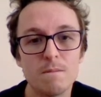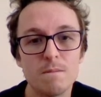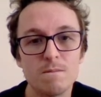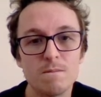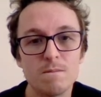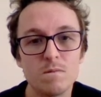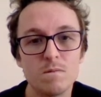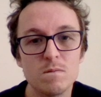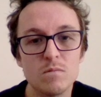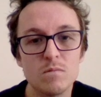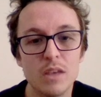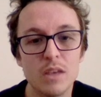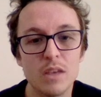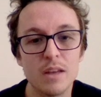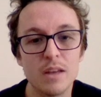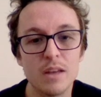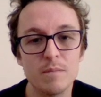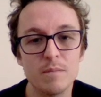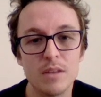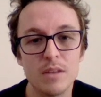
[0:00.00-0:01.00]
Yeah,
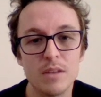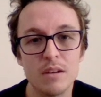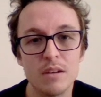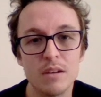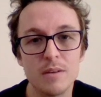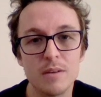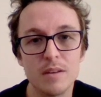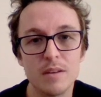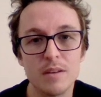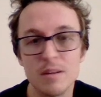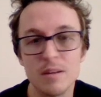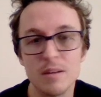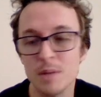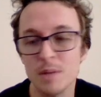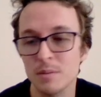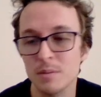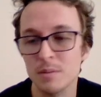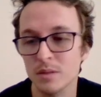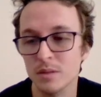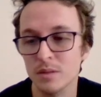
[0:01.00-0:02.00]
no, I'm happy
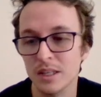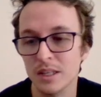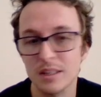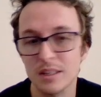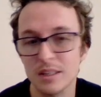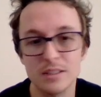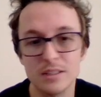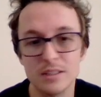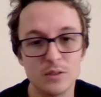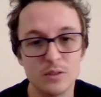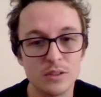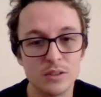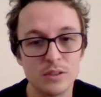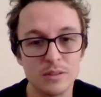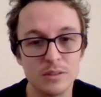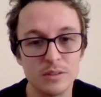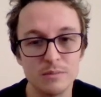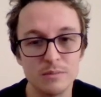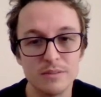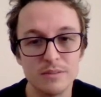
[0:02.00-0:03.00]
with that. That's
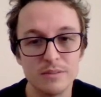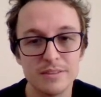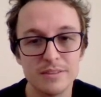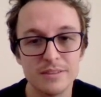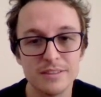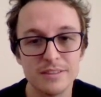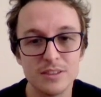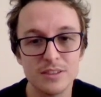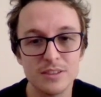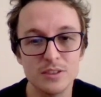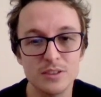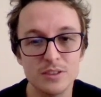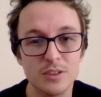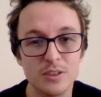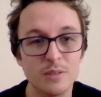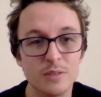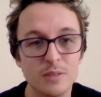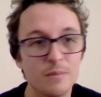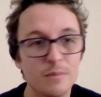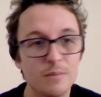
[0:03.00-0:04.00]
awesome. Good job.
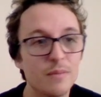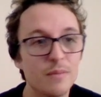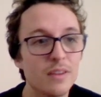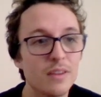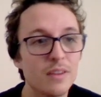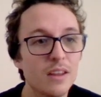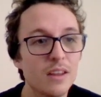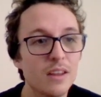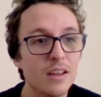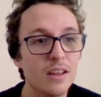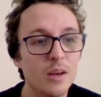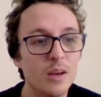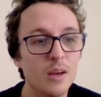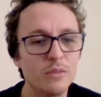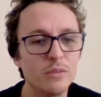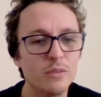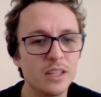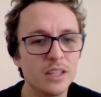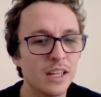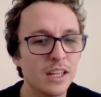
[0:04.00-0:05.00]
Hopefully
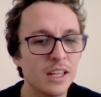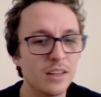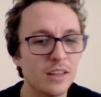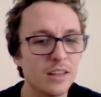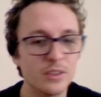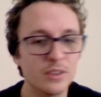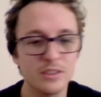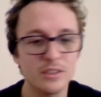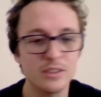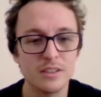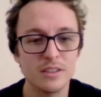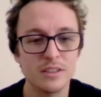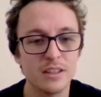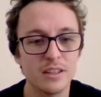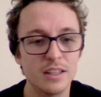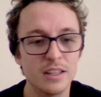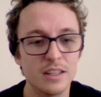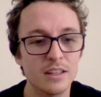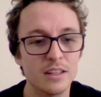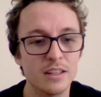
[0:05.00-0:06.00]
those
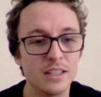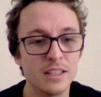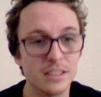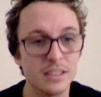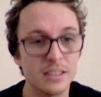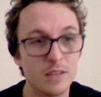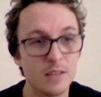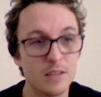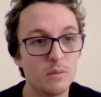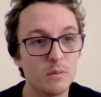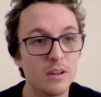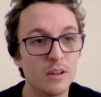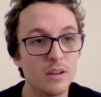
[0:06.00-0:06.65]
little things help though.